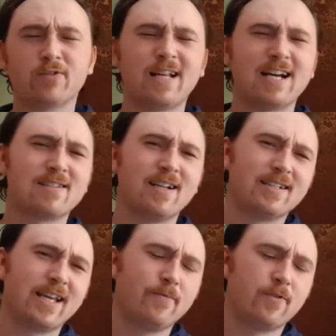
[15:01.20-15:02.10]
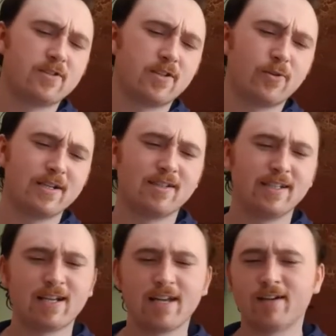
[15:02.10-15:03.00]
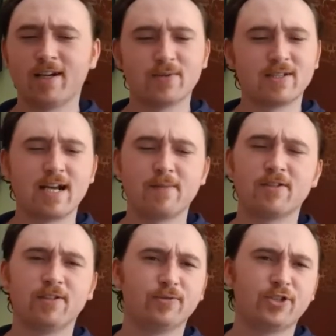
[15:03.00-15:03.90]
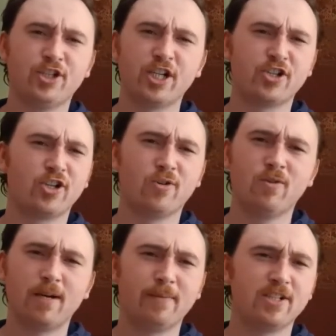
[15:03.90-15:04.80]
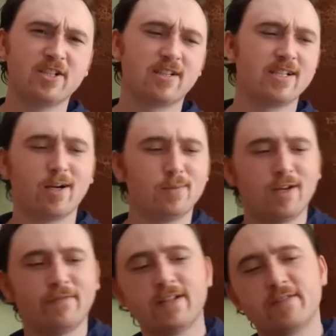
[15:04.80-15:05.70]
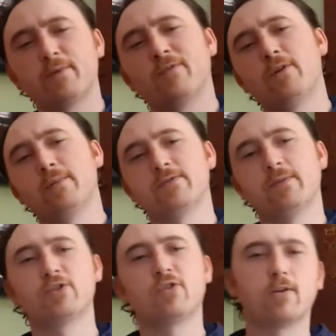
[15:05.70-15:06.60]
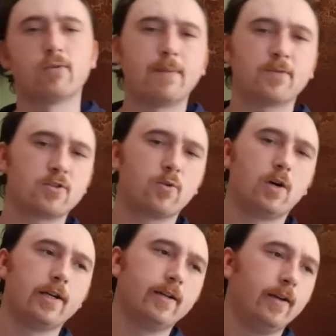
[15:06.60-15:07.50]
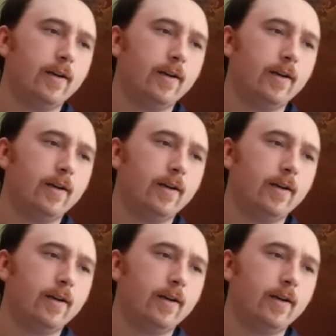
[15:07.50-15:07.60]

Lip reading: last night's game versus the Grizzlies? I thought it was an absolute shit show. I mean, just a terrible offensive performance from the Toronto Raptors squad.